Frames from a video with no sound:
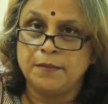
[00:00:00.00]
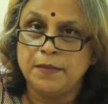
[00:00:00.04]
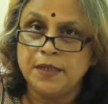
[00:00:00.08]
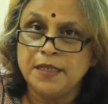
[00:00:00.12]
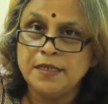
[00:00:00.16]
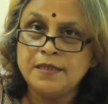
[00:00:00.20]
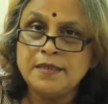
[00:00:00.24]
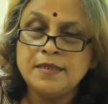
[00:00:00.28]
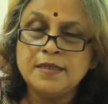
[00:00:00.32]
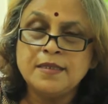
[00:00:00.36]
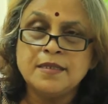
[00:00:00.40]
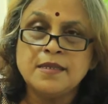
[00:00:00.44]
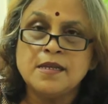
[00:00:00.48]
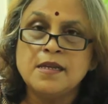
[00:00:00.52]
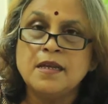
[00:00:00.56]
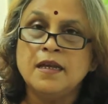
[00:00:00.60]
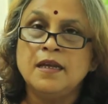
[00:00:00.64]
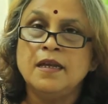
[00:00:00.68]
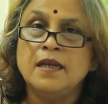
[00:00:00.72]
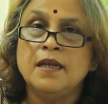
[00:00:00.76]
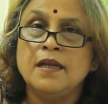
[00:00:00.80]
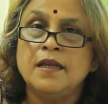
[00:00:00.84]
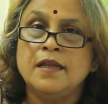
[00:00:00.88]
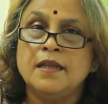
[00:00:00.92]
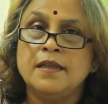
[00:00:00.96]
means
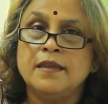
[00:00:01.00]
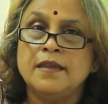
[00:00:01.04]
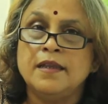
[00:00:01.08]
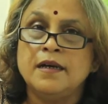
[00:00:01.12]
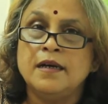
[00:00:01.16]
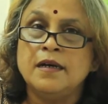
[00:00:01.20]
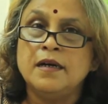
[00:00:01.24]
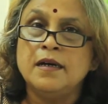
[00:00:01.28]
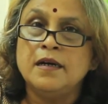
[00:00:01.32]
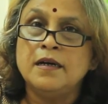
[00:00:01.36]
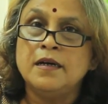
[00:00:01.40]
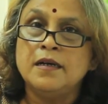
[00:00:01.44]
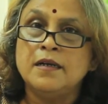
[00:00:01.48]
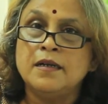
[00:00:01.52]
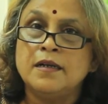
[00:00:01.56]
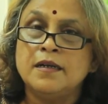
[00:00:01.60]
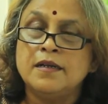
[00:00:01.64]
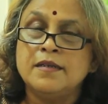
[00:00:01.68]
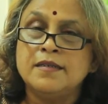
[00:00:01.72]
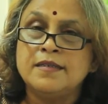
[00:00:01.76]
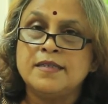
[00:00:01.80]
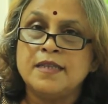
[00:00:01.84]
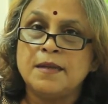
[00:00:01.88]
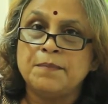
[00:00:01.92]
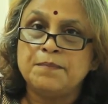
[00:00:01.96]
the
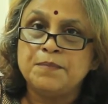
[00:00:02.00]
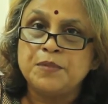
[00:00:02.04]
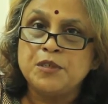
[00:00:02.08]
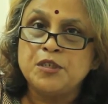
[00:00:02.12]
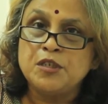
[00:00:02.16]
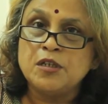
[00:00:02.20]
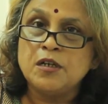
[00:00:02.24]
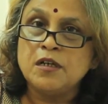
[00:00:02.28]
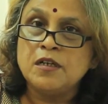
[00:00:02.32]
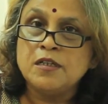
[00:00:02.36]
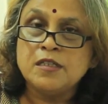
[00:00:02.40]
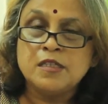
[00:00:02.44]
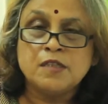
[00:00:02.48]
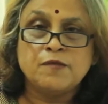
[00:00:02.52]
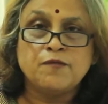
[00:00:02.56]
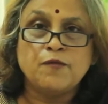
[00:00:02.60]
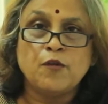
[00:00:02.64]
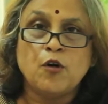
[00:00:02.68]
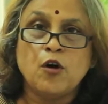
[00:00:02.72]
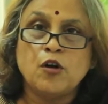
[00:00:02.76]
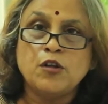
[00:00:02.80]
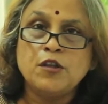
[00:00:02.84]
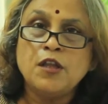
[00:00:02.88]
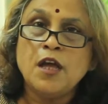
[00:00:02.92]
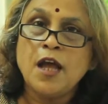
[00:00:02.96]
receptors
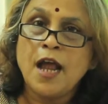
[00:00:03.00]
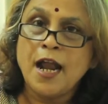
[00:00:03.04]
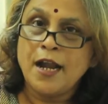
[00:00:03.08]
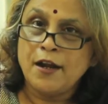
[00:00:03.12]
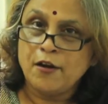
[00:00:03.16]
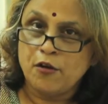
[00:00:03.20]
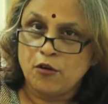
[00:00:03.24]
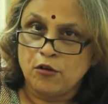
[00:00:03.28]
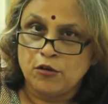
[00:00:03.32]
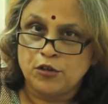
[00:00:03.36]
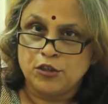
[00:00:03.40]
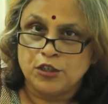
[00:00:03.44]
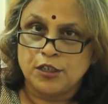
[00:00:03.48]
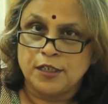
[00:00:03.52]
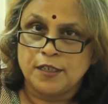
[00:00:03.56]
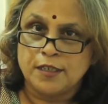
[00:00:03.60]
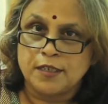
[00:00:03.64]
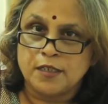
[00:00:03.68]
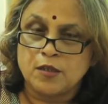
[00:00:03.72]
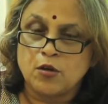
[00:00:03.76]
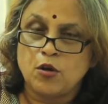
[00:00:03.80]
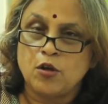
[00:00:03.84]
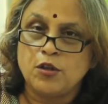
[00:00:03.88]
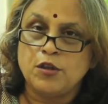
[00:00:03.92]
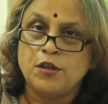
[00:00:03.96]
for the
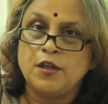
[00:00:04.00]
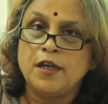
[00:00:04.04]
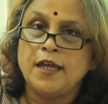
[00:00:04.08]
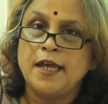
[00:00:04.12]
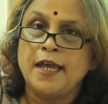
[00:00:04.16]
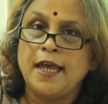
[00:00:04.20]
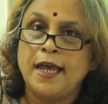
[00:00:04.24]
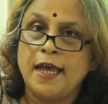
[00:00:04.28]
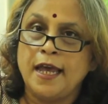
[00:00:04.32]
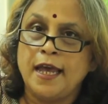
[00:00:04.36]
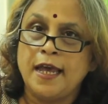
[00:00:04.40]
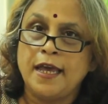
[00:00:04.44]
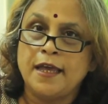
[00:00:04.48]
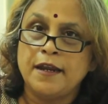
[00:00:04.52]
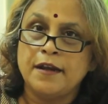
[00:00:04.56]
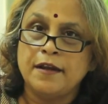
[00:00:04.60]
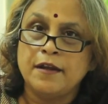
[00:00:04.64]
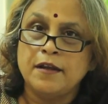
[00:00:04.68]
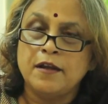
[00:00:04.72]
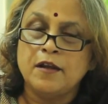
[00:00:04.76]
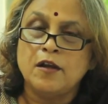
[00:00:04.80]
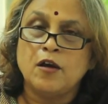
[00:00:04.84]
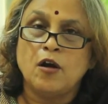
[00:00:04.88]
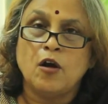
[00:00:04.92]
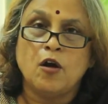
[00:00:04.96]
androgens on the hair,
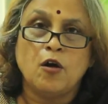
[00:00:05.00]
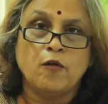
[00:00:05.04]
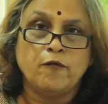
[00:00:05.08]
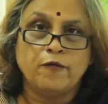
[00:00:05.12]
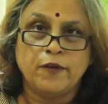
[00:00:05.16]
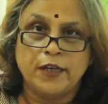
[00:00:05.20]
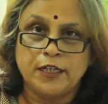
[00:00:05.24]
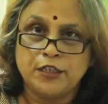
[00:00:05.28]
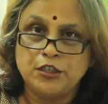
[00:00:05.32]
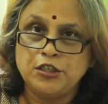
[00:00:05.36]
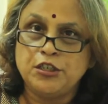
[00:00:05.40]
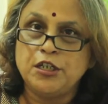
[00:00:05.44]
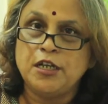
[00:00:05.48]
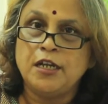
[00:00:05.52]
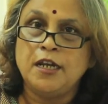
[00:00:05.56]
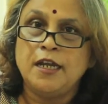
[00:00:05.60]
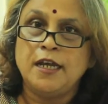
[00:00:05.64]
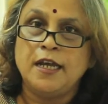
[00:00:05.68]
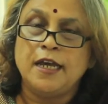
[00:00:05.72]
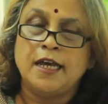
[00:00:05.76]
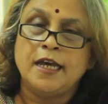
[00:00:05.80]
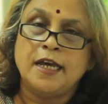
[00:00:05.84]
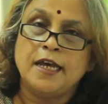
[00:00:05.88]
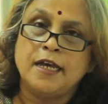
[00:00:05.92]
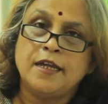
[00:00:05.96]
facial
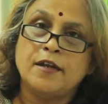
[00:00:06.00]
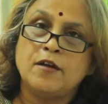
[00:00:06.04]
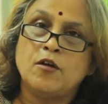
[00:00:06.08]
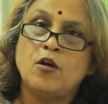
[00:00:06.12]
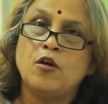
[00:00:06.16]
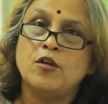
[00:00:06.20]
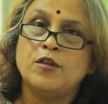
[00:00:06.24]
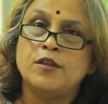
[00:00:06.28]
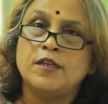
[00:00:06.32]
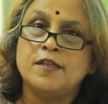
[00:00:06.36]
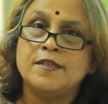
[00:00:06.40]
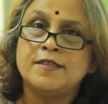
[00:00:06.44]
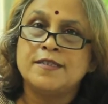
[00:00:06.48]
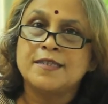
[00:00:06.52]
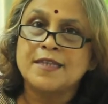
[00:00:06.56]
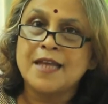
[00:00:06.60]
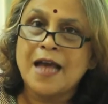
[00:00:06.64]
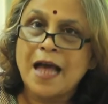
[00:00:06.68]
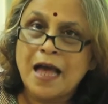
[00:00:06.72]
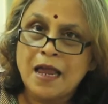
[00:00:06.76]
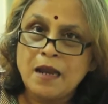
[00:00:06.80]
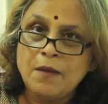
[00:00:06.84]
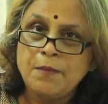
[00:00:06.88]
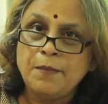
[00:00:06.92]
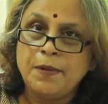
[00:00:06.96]
hair, on the
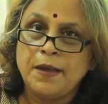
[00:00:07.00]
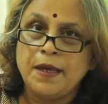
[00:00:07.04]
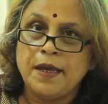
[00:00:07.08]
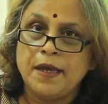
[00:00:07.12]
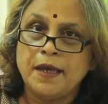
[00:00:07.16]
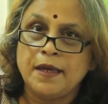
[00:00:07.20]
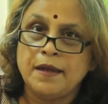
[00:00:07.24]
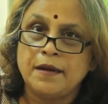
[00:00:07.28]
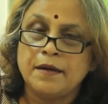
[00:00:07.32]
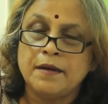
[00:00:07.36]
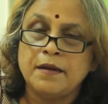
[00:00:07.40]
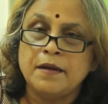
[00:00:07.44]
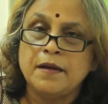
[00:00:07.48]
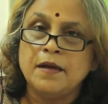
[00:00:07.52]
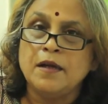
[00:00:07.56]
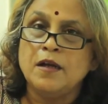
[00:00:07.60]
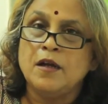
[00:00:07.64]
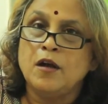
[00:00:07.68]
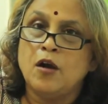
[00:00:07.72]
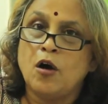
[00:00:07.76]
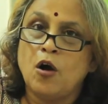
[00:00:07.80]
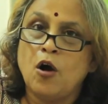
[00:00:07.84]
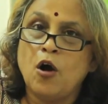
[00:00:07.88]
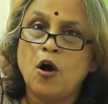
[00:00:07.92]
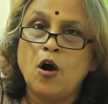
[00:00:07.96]
scalp hair
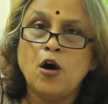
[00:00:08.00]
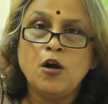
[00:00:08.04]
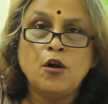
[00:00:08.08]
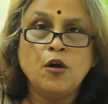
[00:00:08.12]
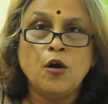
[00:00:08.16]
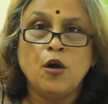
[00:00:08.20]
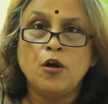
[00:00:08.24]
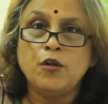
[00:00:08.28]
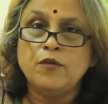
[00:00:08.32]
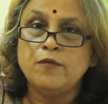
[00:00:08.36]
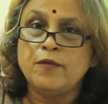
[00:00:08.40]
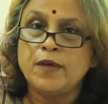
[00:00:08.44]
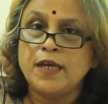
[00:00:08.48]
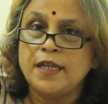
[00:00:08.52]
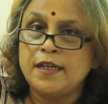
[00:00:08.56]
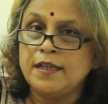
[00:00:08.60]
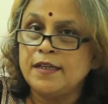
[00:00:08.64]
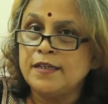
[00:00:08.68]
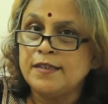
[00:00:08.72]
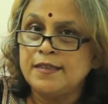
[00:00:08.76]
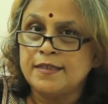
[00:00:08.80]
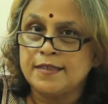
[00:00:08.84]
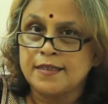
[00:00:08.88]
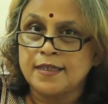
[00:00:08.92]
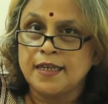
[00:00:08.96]
or on
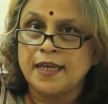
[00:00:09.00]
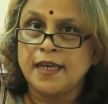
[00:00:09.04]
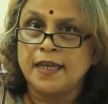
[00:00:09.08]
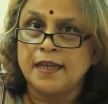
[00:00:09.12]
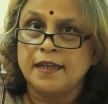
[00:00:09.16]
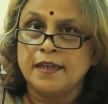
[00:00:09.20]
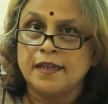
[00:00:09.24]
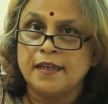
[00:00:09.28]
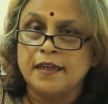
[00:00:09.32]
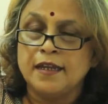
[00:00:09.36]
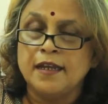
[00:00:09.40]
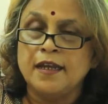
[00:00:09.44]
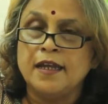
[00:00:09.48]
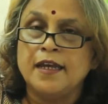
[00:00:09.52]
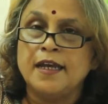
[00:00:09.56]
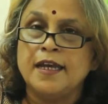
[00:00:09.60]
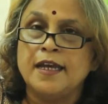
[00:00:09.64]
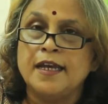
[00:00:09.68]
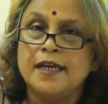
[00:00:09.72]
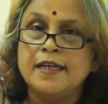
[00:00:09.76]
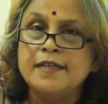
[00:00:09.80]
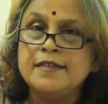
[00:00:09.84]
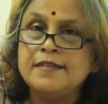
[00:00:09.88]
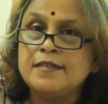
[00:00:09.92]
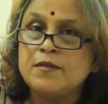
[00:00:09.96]
various skin
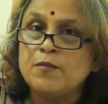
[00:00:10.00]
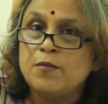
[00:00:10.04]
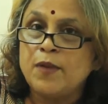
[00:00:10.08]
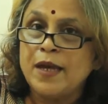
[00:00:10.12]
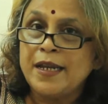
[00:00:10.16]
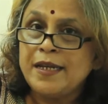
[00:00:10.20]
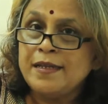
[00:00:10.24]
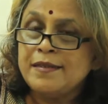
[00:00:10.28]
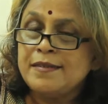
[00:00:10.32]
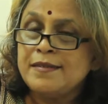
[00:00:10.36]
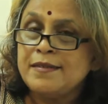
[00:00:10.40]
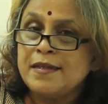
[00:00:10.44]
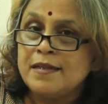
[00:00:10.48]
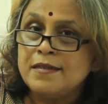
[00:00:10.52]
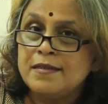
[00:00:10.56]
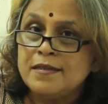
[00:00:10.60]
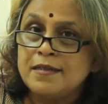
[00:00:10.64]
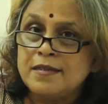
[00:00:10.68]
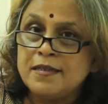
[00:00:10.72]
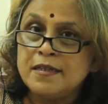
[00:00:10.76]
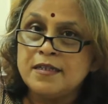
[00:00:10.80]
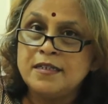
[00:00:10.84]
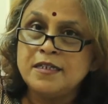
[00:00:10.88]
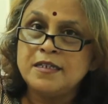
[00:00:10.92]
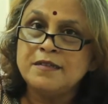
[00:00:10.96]
is very
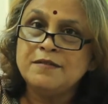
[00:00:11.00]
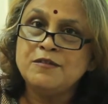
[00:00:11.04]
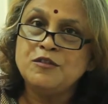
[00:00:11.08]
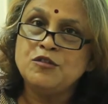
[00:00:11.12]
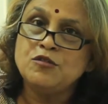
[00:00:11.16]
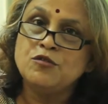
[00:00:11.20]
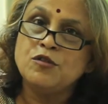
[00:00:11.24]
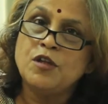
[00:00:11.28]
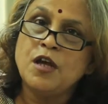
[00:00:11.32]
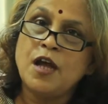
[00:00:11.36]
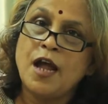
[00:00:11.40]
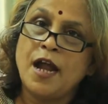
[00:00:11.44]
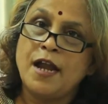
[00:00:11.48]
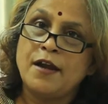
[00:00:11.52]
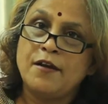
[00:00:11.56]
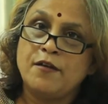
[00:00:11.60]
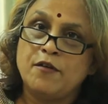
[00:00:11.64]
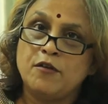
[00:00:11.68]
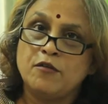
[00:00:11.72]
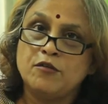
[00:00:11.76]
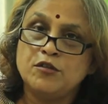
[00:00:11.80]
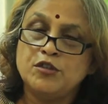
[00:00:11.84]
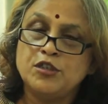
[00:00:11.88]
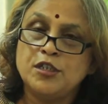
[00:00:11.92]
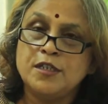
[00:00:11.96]
sensitive to the
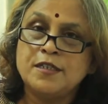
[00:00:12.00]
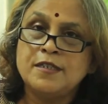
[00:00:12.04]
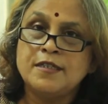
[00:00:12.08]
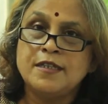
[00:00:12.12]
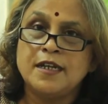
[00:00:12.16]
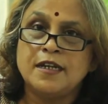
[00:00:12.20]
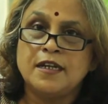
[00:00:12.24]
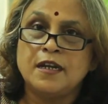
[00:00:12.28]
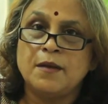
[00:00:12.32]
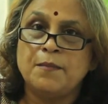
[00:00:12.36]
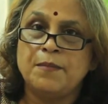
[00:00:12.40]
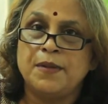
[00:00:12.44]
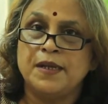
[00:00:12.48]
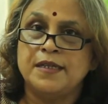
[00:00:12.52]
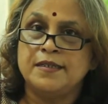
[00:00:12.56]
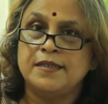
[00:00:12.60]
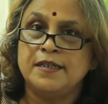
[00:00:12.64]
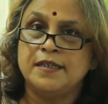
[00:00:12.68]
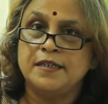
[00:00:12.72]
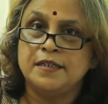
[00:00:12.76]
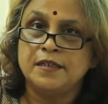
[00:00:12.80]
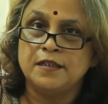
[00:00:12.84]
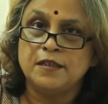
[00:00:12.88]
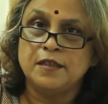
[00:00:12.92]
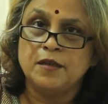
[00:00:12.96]
androgens that are
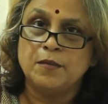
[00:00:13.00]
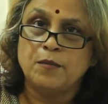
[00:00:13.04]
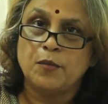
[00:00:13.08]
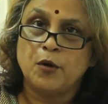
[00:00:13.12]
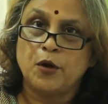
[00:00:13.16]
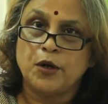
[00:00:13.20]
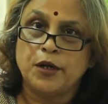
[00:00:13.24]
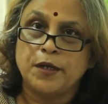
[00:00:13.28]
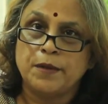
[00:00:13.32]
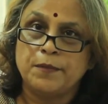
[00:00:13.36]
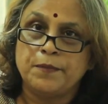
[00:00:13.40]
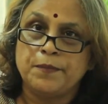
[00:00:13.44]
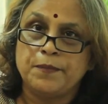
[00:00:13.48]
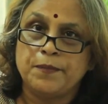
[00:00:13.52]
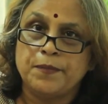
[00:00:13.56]
present in the body